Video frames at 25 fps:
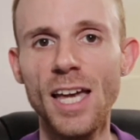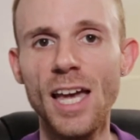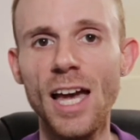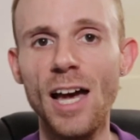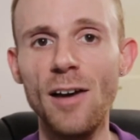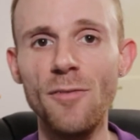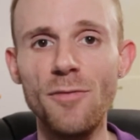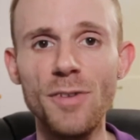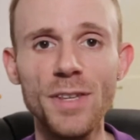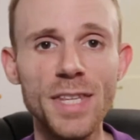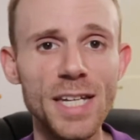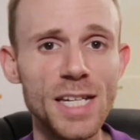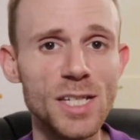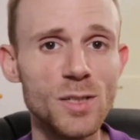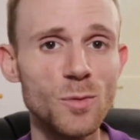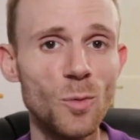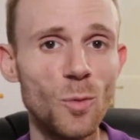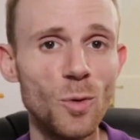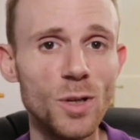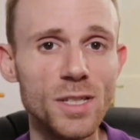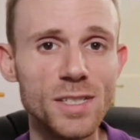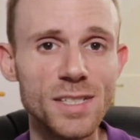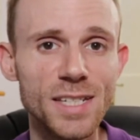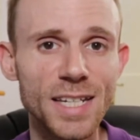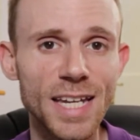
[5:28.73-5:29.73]
And for this,
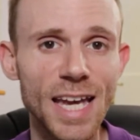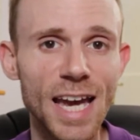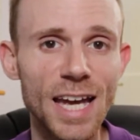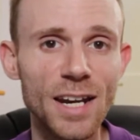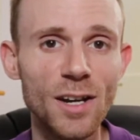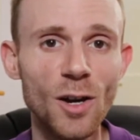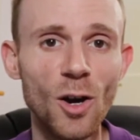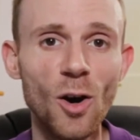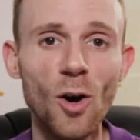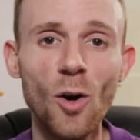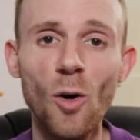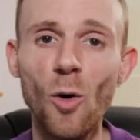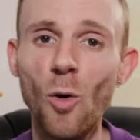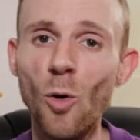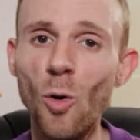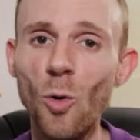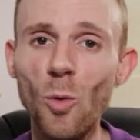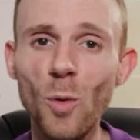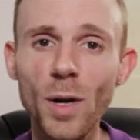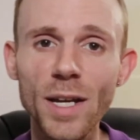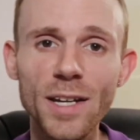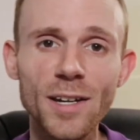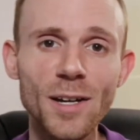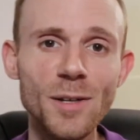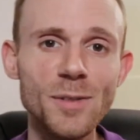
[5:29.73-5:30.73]
once again, all
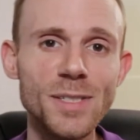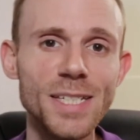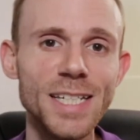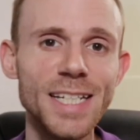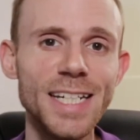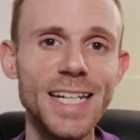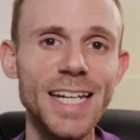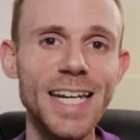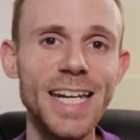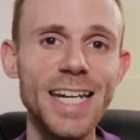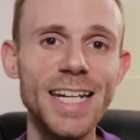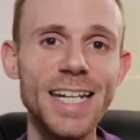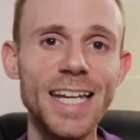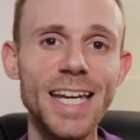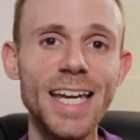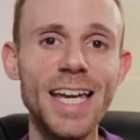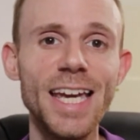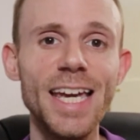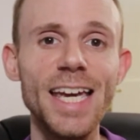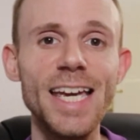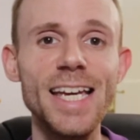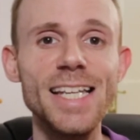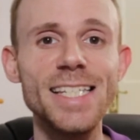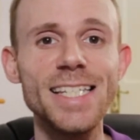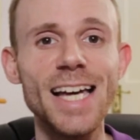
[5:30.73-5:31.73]
we're going to need
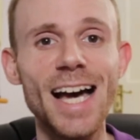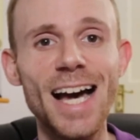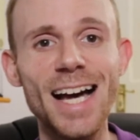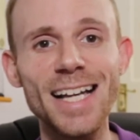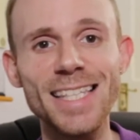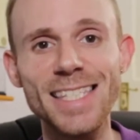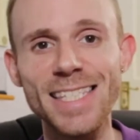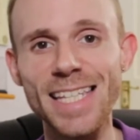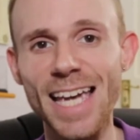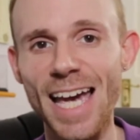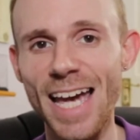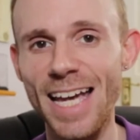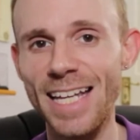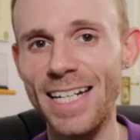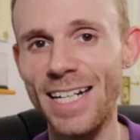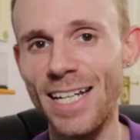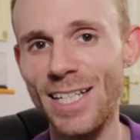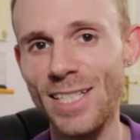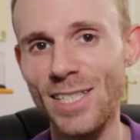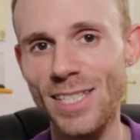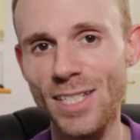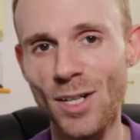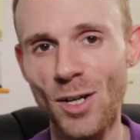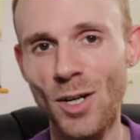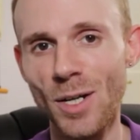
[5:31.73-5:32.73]
is our 10
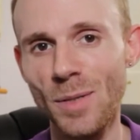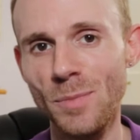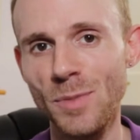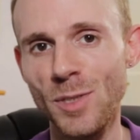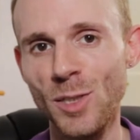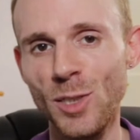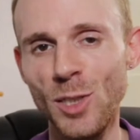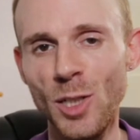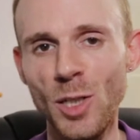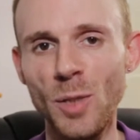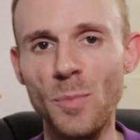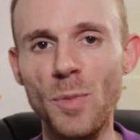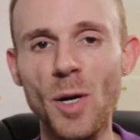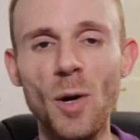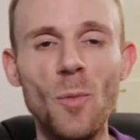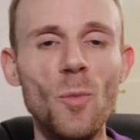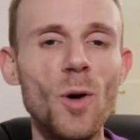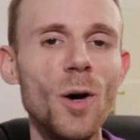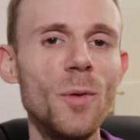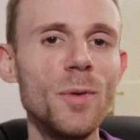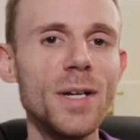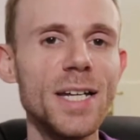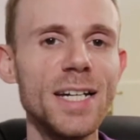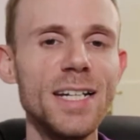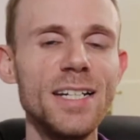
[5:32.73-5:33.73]
times loop, and
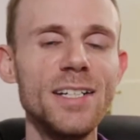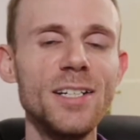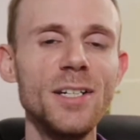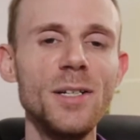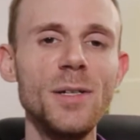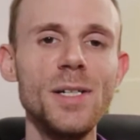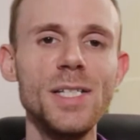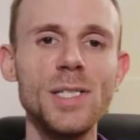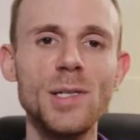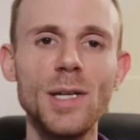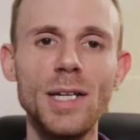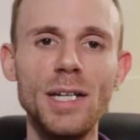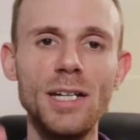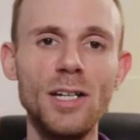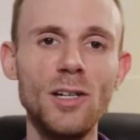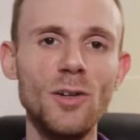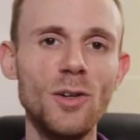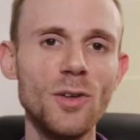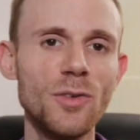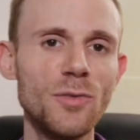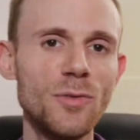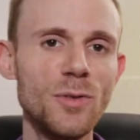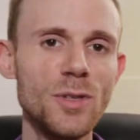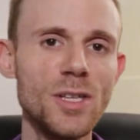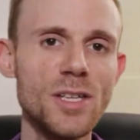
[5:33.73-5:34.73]
what we're going to do is going to
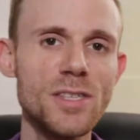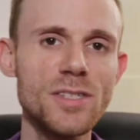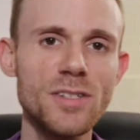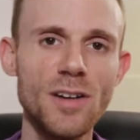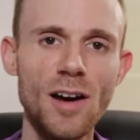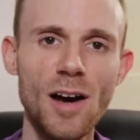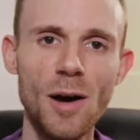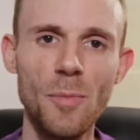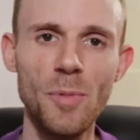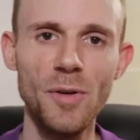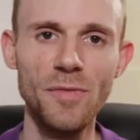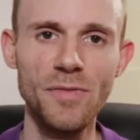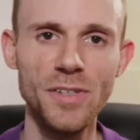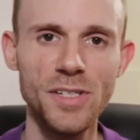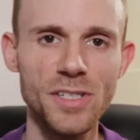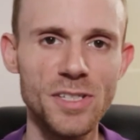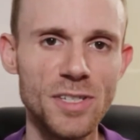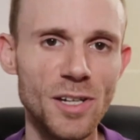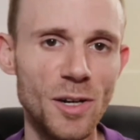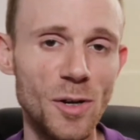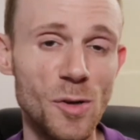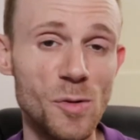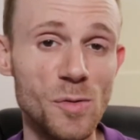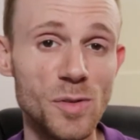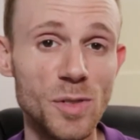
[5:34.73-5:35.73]
look through the top of the
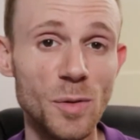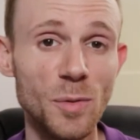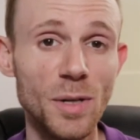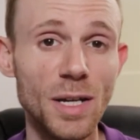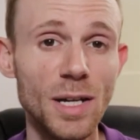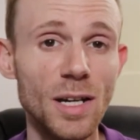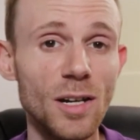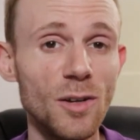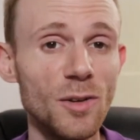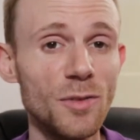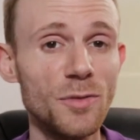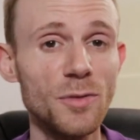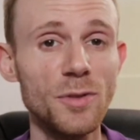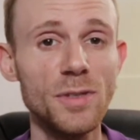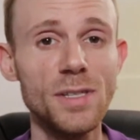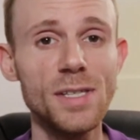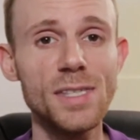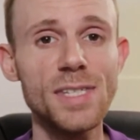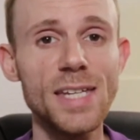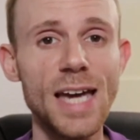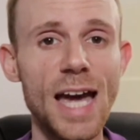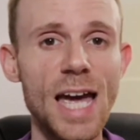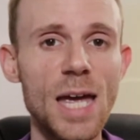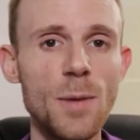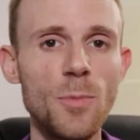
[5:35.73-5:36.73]
stone. So we're going to look through the
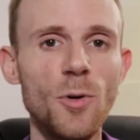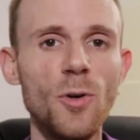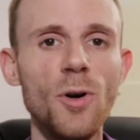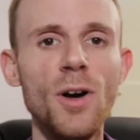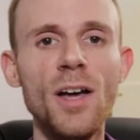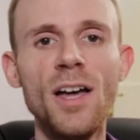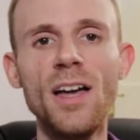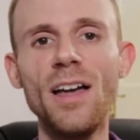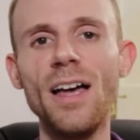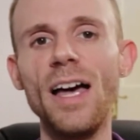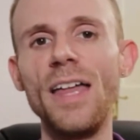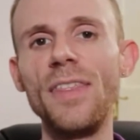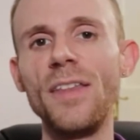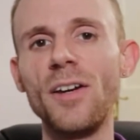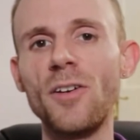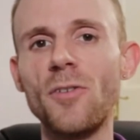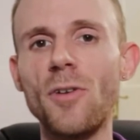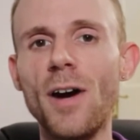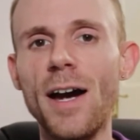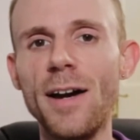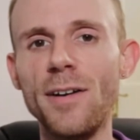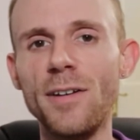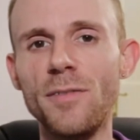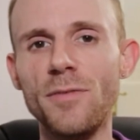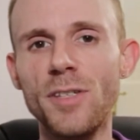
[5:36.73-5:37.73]
table and the
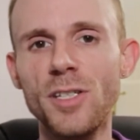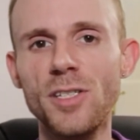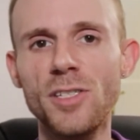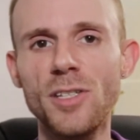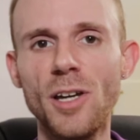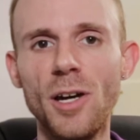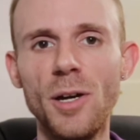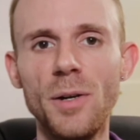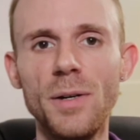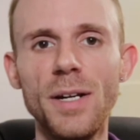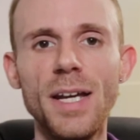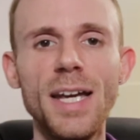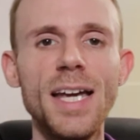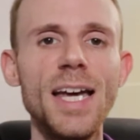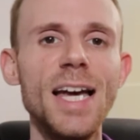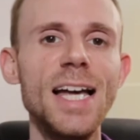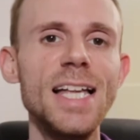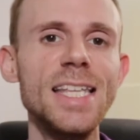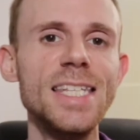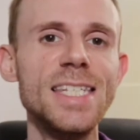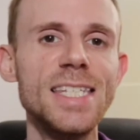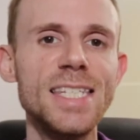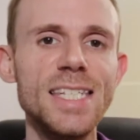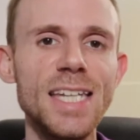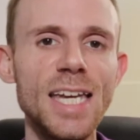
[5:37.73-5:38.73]
crown of the stone
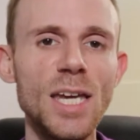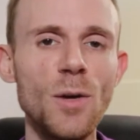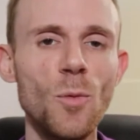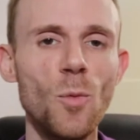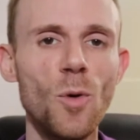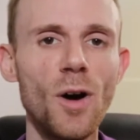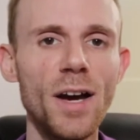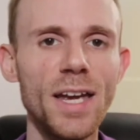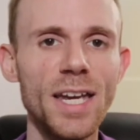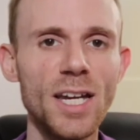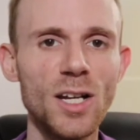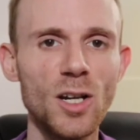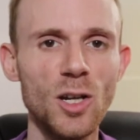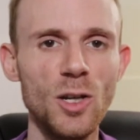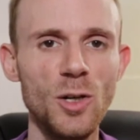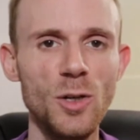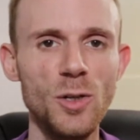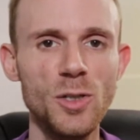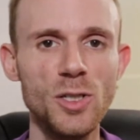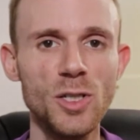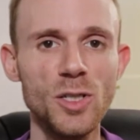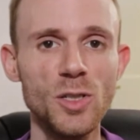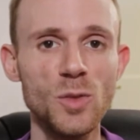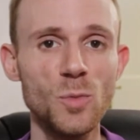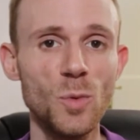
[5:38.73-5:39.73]
and see what
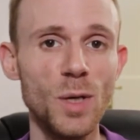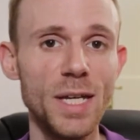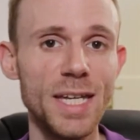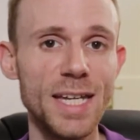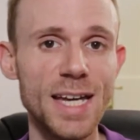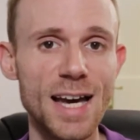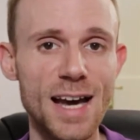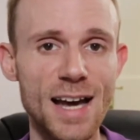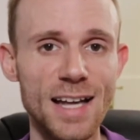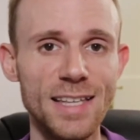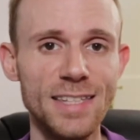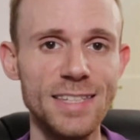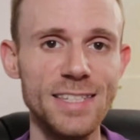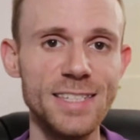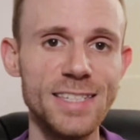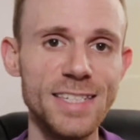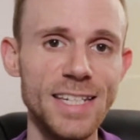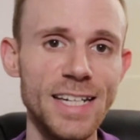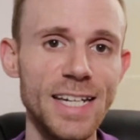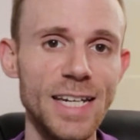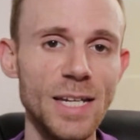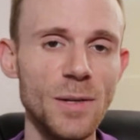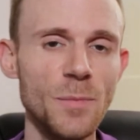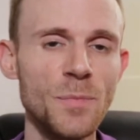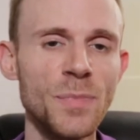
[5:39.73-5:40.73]
inclusions we can
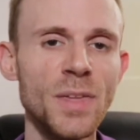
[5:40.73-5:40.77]
see.